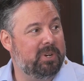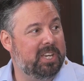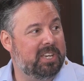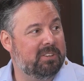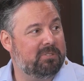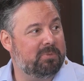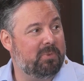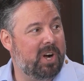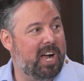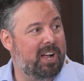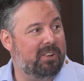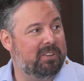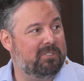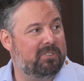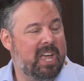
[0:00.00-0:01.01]
week as
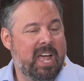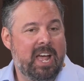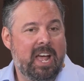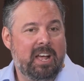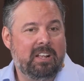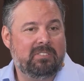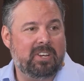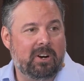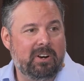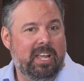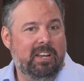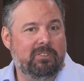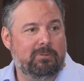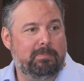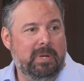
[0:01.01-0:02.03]
well, is
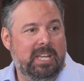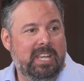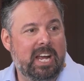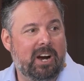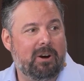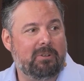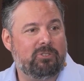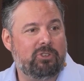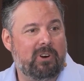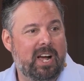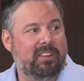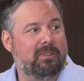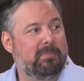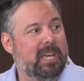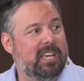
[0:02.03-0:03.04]
Teradata's been there
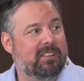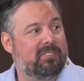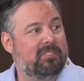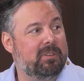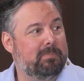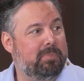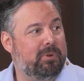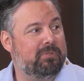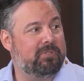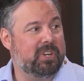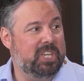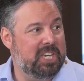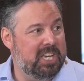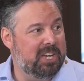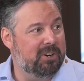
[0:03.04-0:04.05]
trying to make it simple for
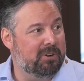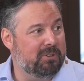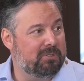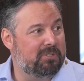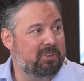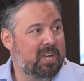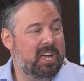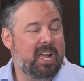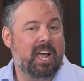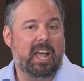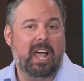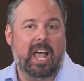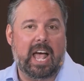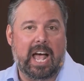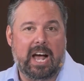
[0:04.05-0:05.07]
years.
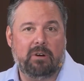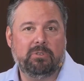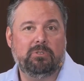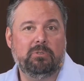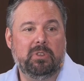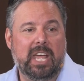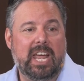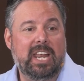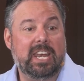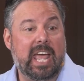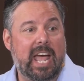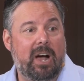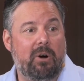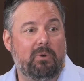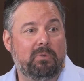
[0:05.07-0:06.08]
How do they
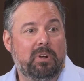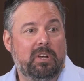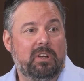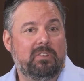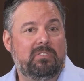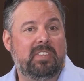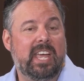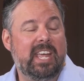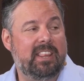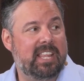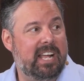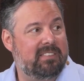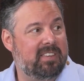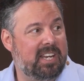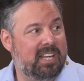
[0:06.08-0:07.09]
now take
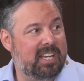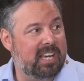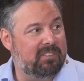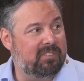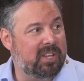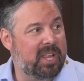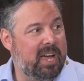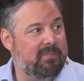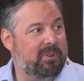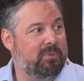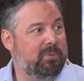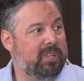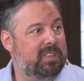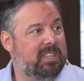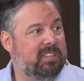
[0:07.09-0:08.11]
that to the next level
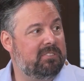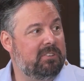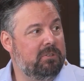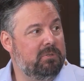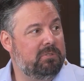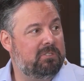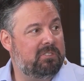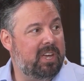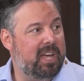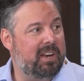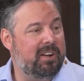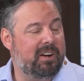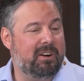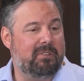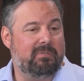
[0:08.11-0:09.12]
with this new
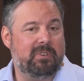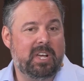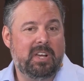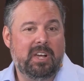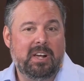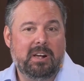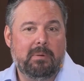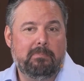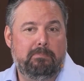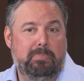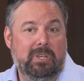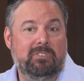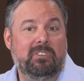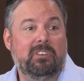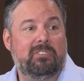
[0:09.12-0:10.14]
set of
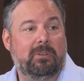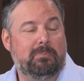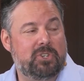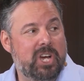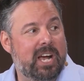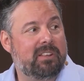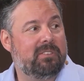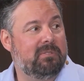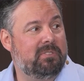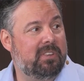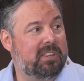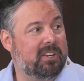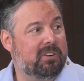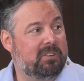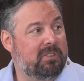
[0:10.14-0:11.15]
business objectives
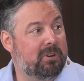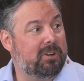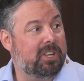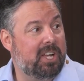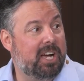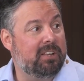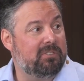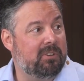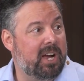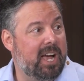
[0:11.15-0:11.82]
that their clients are